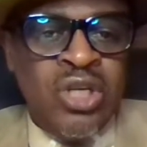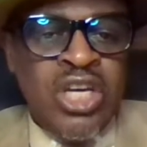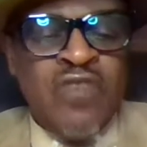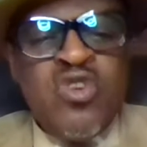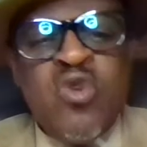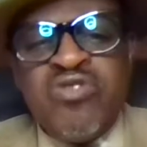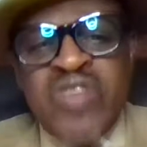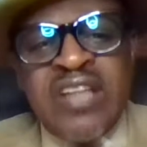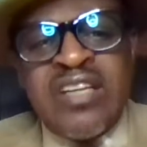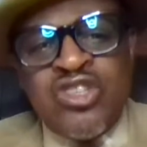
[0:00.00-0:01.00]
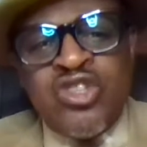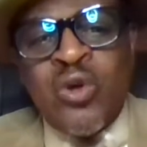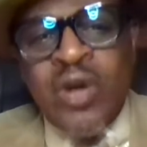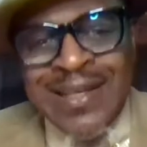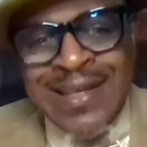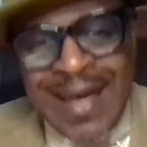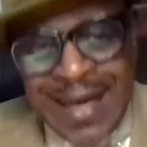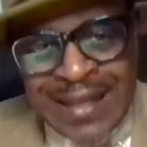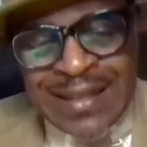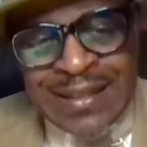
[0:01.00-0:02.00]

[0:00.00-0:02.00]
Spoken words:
If you think that you're a king,